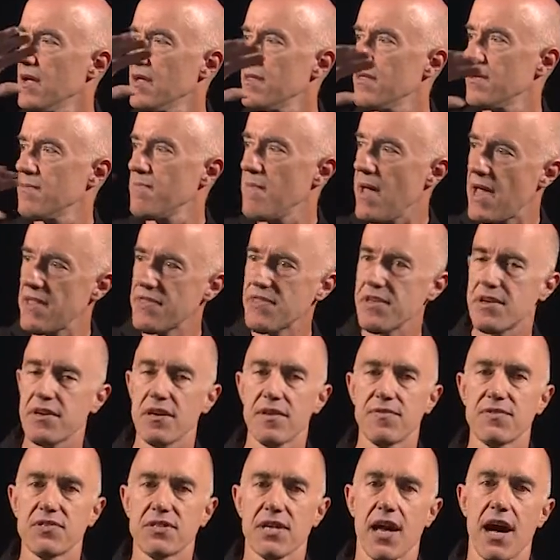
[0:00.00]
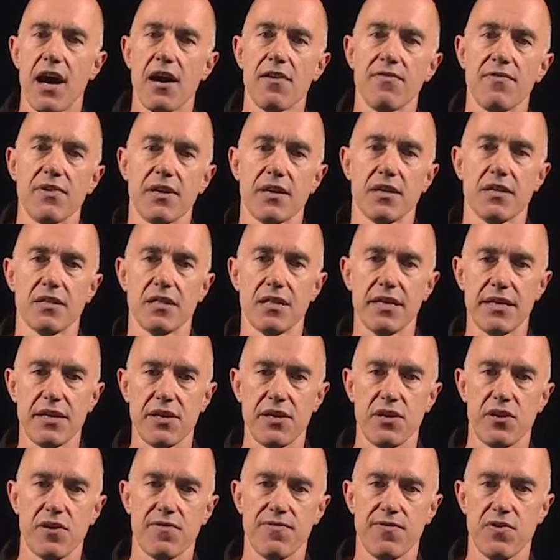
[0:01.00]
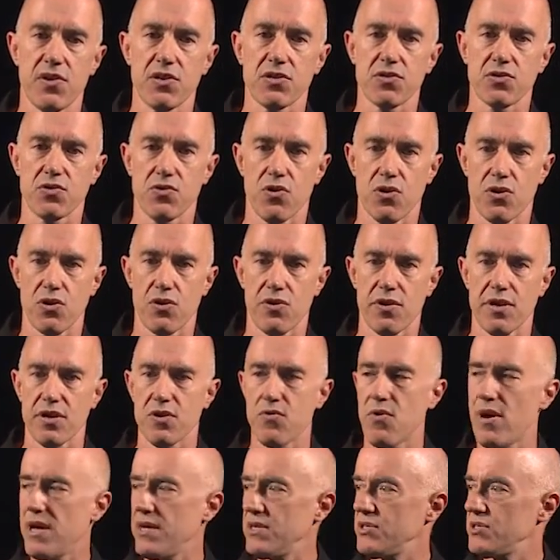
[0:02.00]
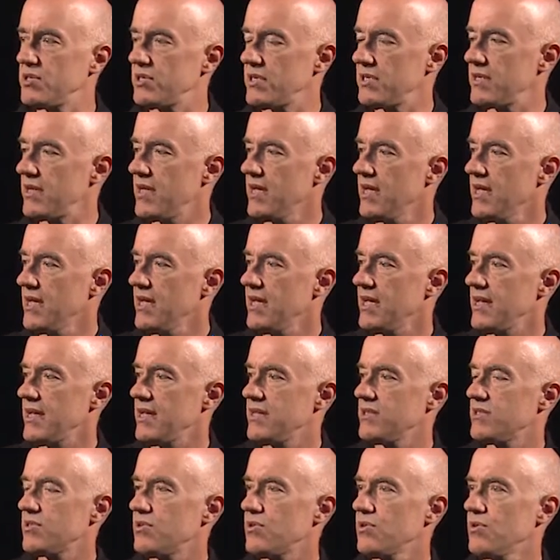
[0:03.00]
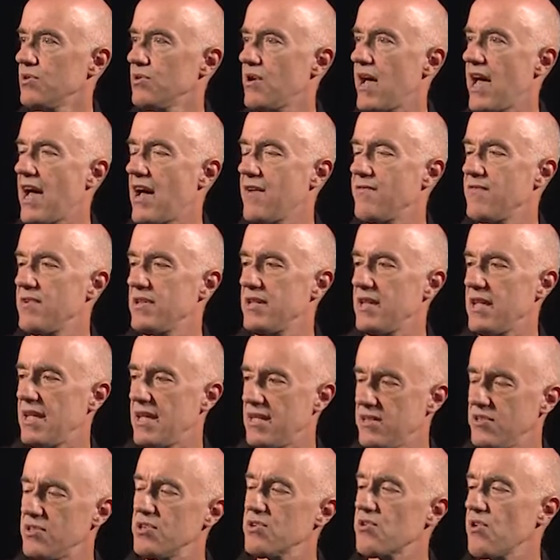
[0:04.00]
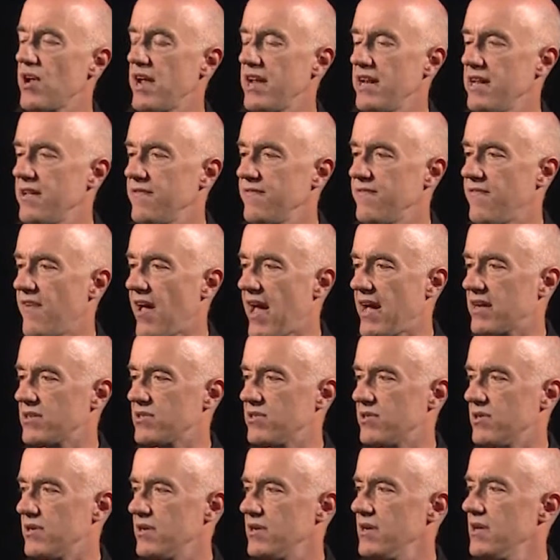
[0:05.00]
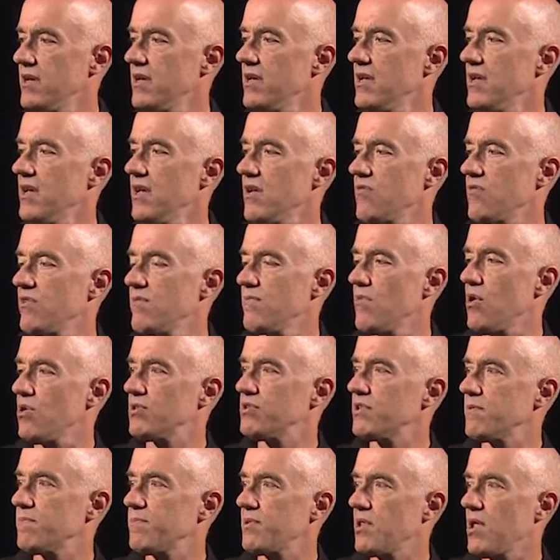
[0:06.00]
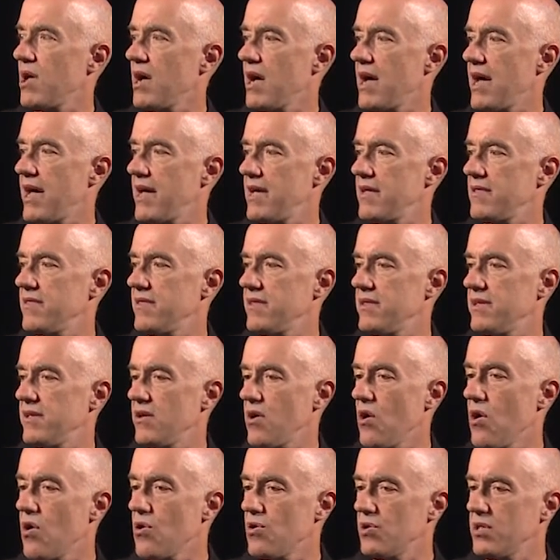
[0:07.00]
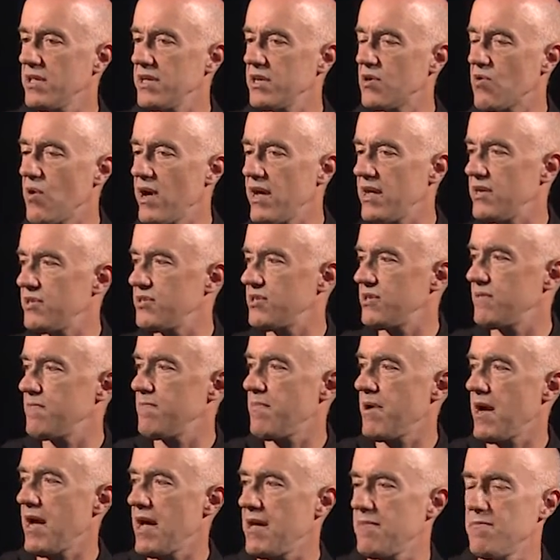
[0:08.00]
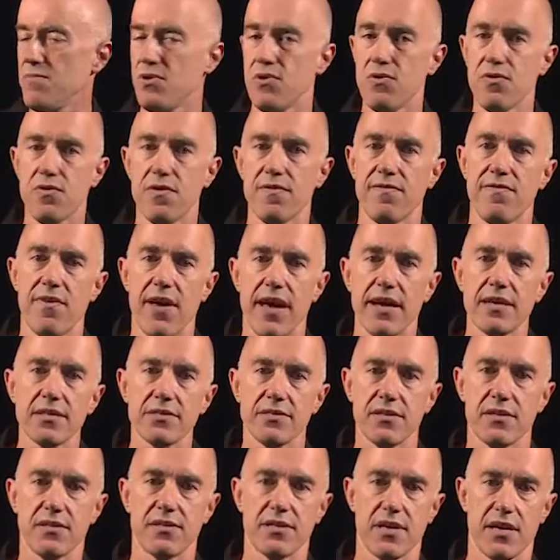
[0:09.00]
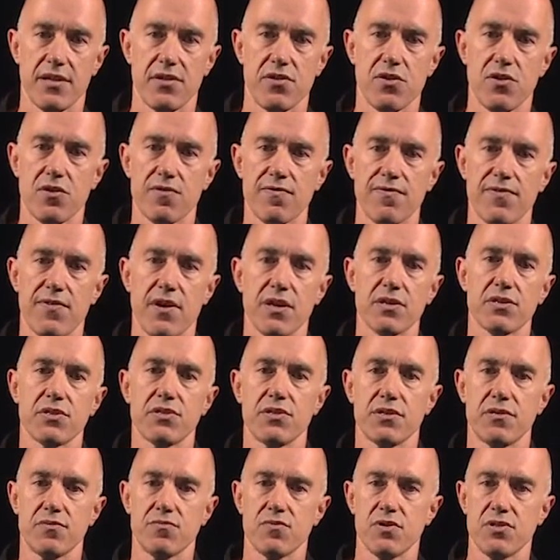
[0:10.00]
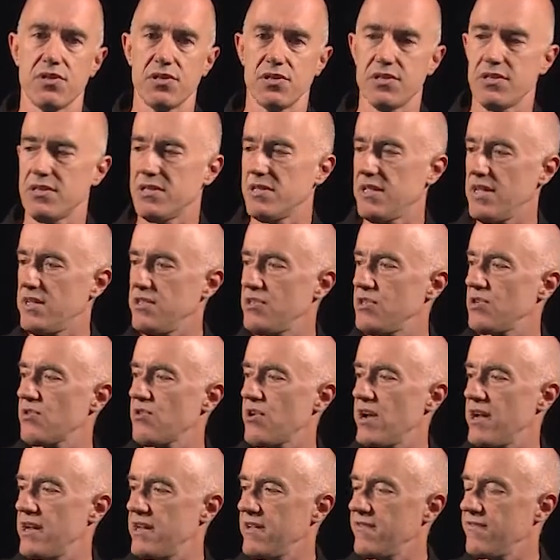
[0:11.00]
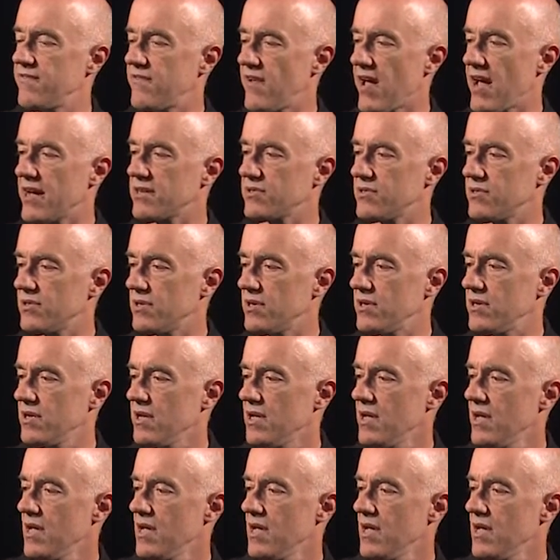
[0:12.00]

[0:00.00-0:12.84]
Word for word: The method of solving a linear first order equation is to have an integrating factor. We multiply the whole equation by mu of x, this unknown function, which is an integrating factor.